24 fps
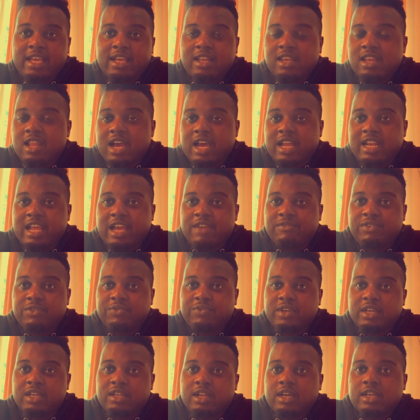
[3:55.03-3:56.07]
Learn
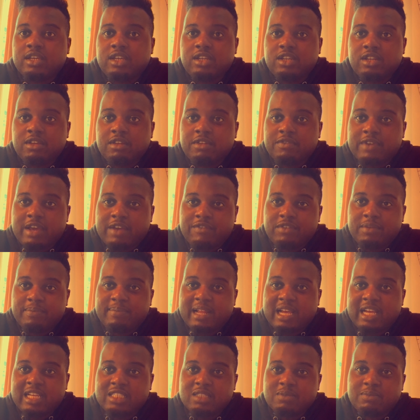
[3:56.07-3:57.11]
everything like you do with every
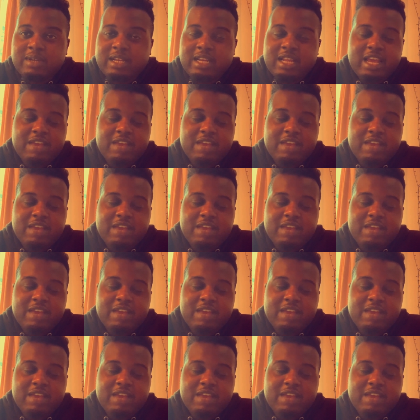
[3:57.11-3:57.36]
placement.